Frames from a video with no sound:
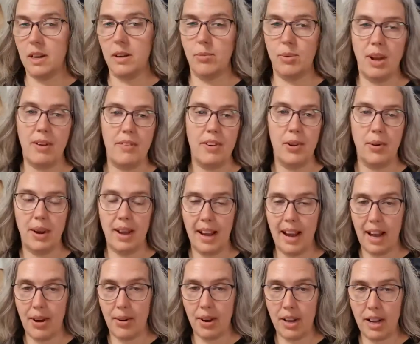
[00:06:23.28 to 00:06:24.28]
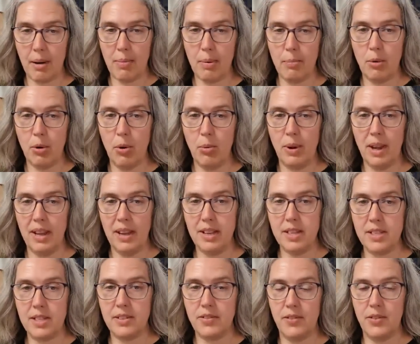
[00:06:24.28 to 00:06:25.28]
having to allow a couple more
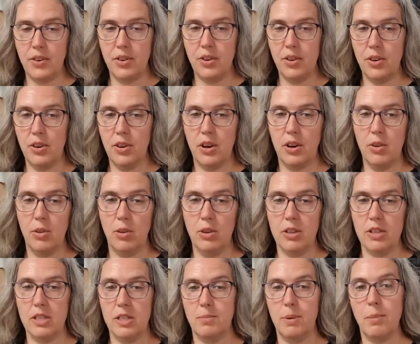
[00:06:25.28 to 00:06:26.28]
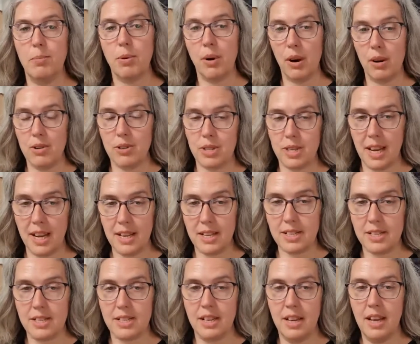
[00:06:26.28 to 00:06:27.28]
weeks for an order to be
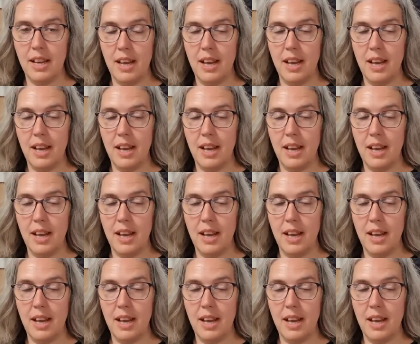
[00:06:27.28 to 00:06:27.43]
processed,